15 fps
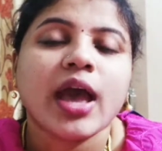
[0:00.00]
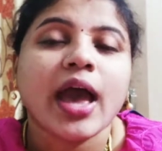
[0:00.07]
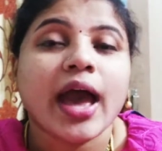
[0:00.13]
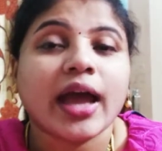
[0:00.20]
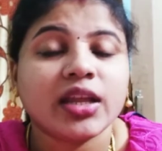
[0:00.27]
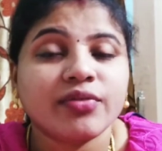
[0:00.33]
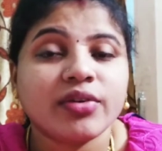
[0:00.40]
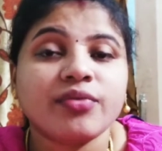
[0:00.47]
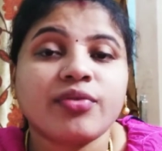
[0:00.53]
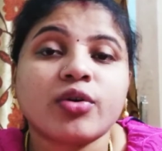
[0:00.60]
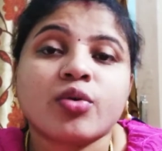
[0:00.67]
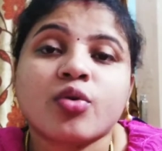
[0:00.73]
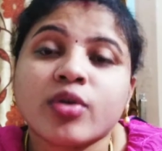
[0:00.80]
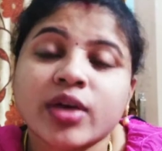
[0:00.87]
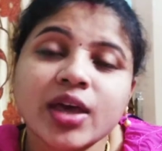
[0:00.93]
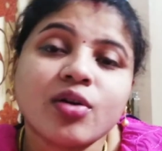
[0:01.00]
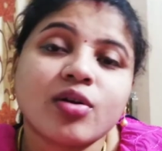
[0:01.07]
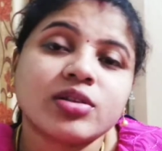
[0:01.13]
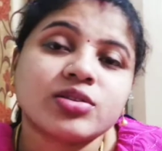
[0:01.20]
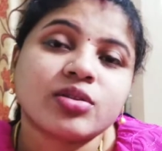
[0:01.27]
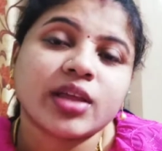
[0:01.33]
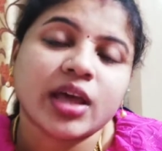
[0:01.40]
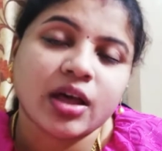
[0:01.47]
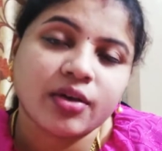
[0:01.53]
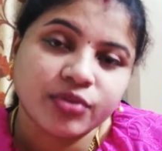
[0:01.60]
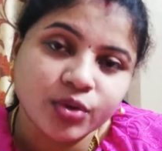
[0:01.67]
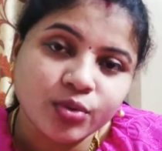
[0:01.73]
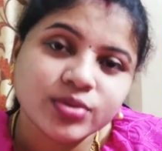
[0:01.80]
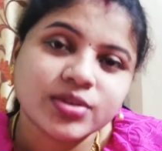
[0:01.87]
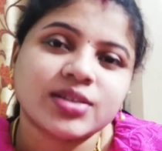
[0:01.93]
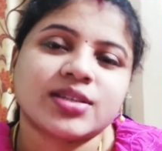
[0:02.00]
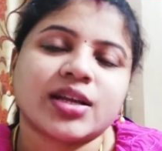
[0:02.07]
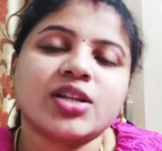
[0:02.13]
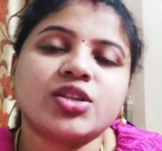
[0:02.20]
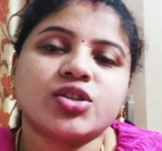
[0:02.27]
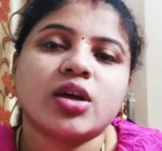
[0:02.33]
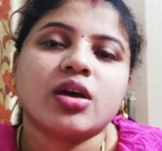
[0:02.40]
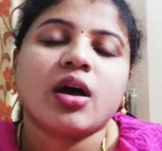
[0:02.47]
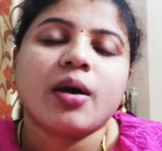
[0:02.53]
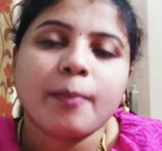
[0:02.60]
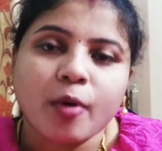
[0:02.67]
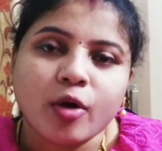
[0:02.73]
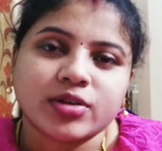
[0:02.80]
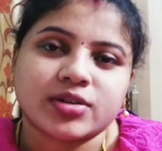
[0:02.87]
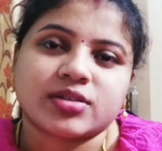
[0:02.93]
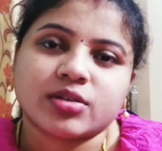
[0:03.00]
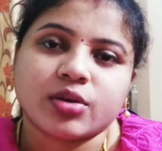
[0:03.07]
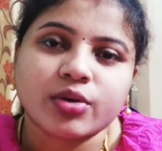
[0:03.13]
And even for cooking also they have used such pots.